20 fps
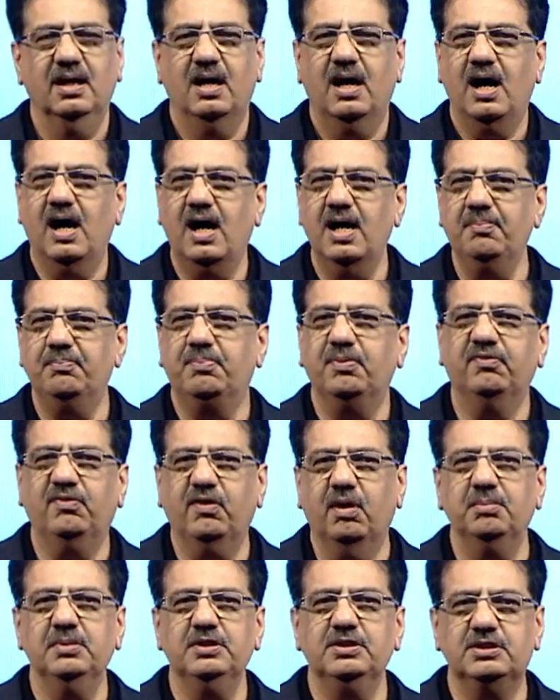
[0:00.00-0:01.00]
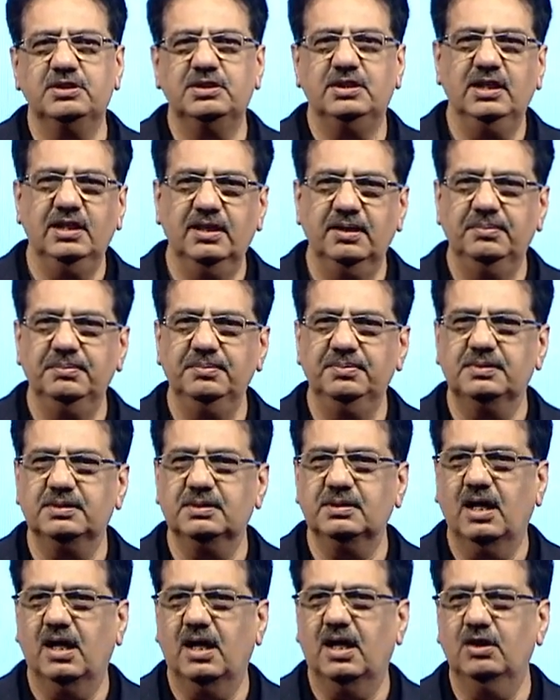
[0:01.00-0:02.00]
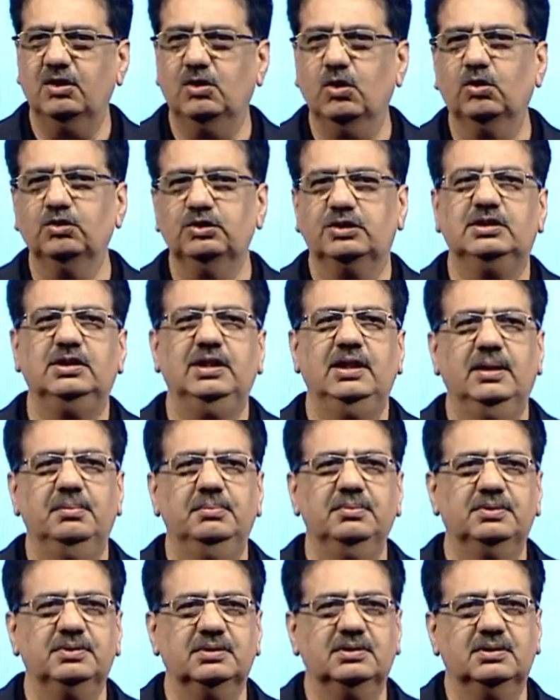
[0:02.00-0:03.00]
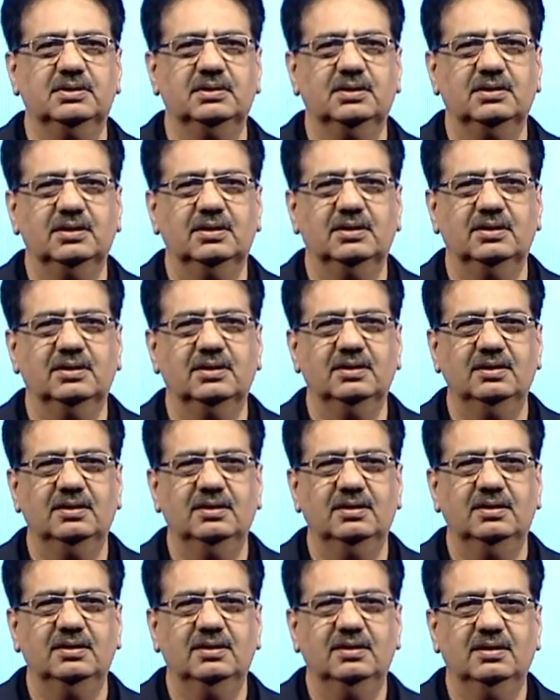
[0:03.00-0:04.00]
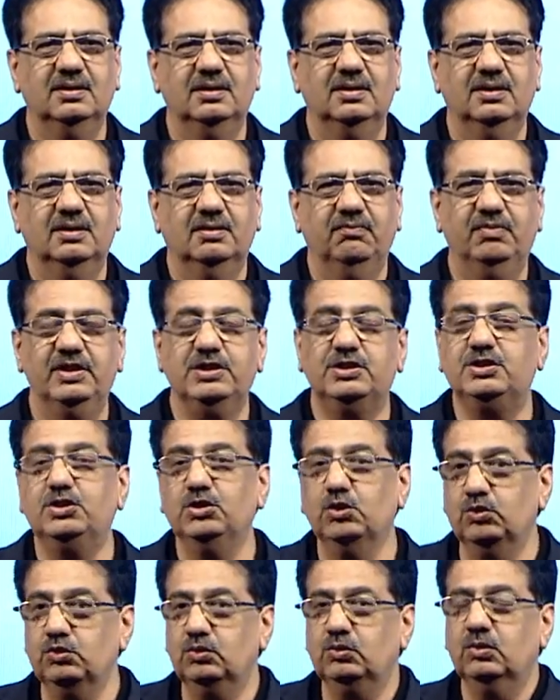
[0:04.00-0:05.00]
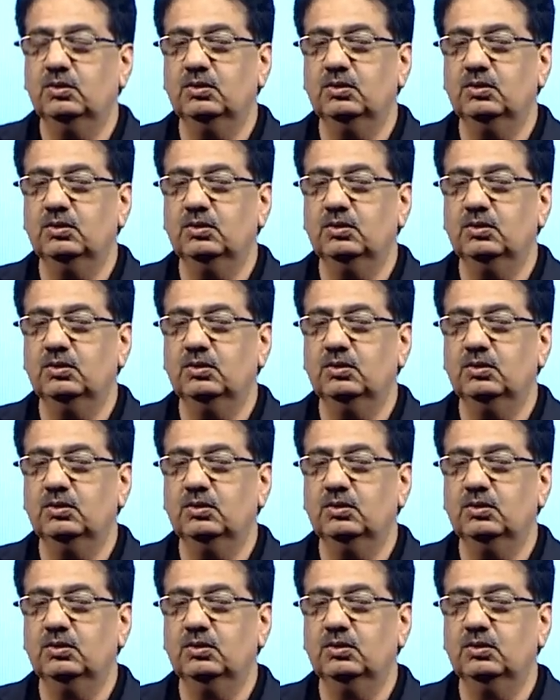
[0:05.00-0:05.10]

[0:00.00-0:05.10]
High performance teams are those teams which do